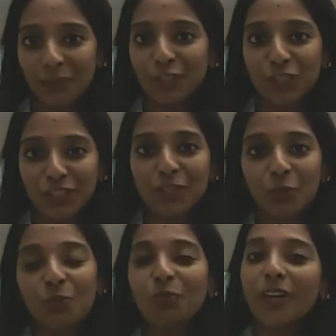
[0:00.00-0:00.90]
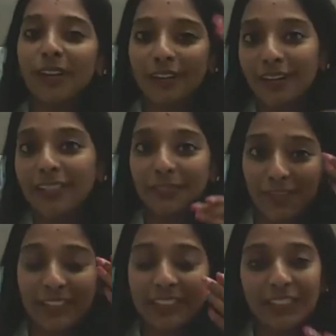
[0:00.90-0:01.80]
We just don't wear corrective
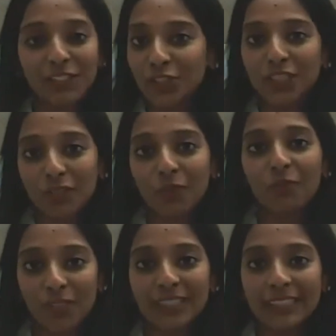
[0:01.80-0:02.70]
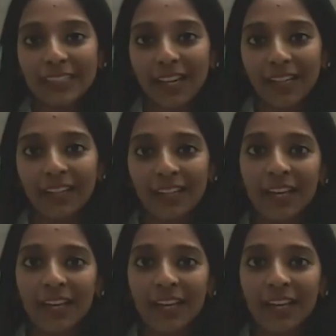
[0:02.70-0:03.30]
lenses just on one side.